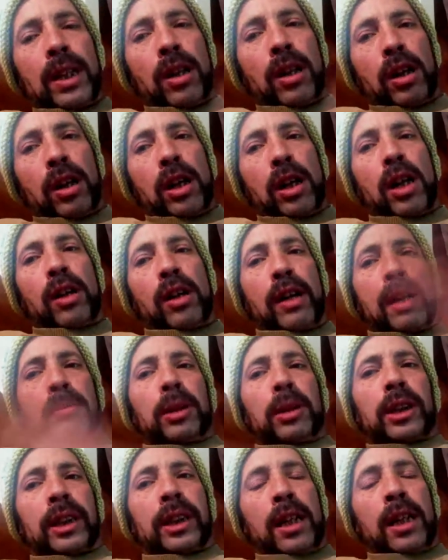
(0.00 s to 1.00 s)
are
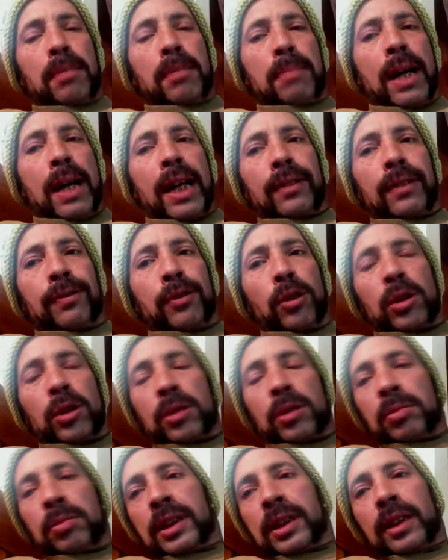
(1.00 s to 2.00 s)
able to cut back and forth with